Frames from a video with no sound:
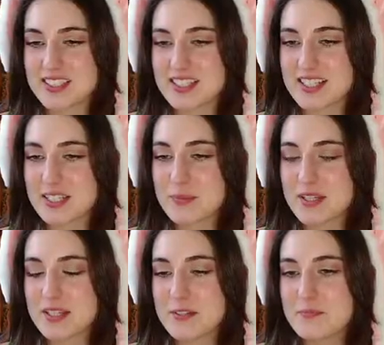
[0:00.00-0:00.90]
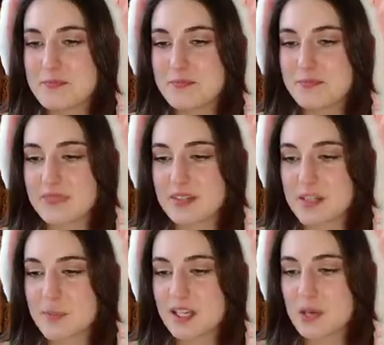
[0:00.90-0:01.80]
time,
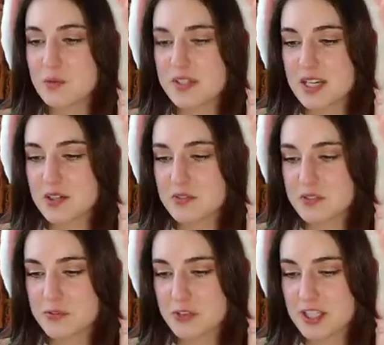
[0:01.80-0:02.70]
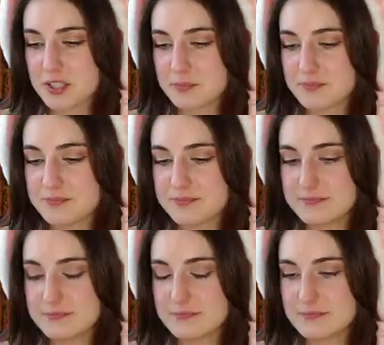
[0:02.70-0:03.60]
the manga was out of the frame
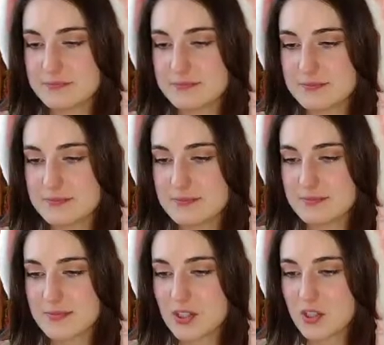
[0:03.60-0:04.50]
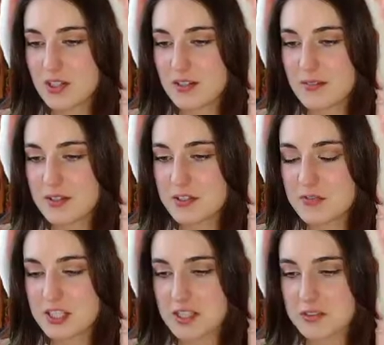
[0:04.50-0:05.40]
uh, uh, in the
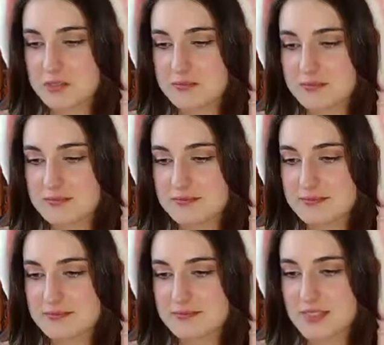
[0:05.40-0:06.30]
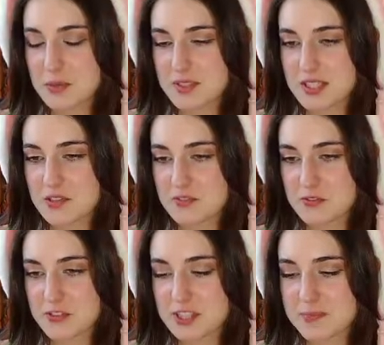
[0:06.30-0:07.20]
video. It was out of the
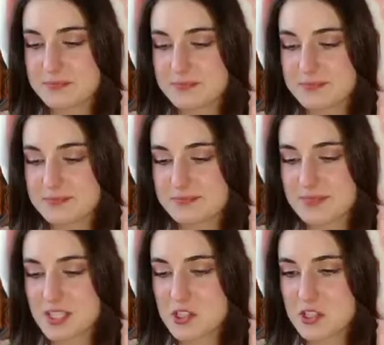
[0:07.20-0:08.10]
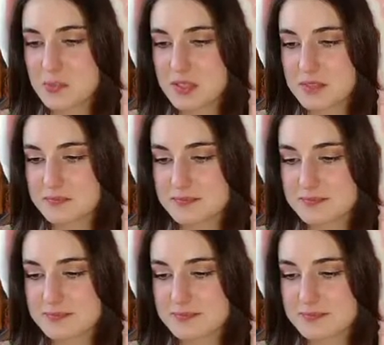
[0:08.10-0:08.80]
frame. It should have been